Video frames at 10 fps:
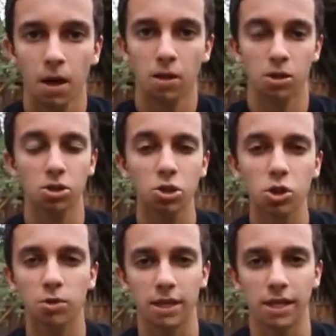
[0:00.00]
The search
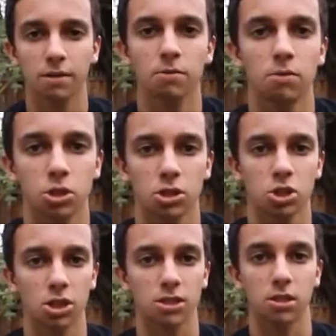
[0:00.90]
query, which is
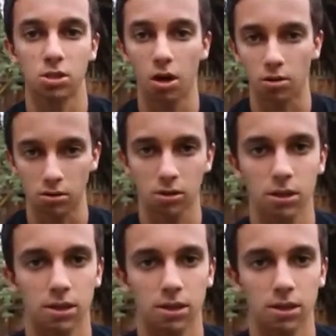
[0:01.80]
just Donald,